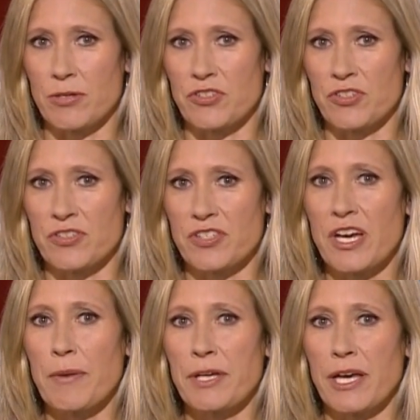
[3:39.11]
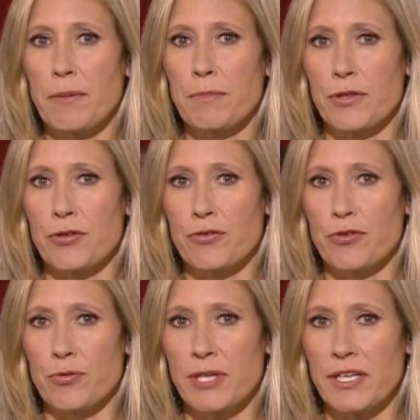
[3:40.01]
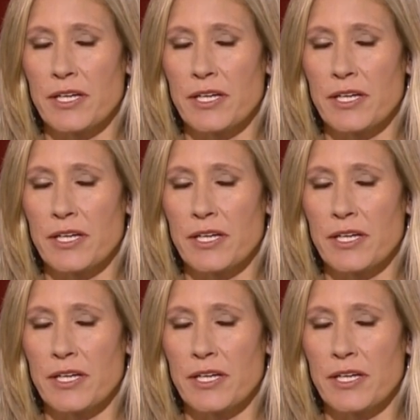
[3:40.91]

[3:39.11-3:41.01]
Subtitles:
questions coming up through the week,